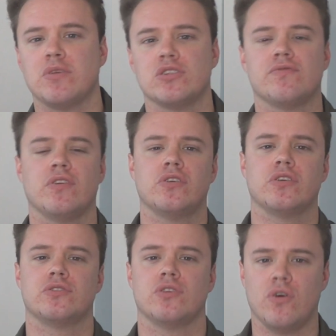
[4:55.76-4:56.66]
much
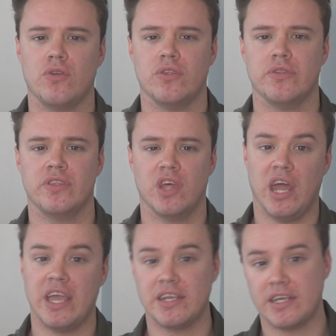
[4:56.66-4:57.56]
focused on the
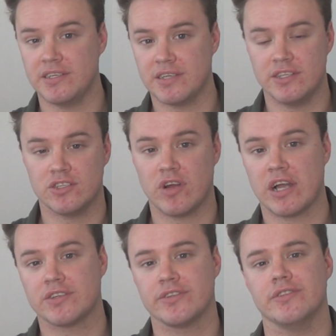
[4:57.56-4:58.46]
ladies'
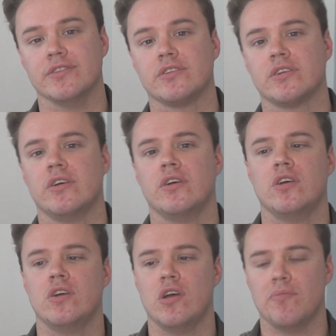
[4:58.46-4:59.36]
interactions
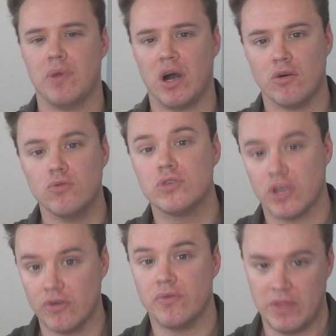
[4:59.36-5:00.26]
but
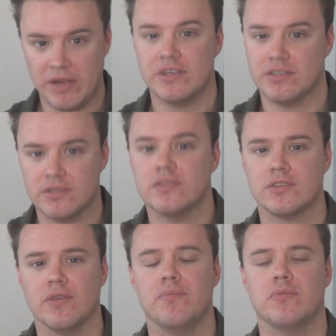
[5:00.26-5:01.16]
also there is
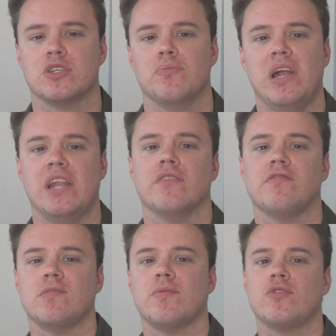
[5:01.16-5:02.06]
some men in the film,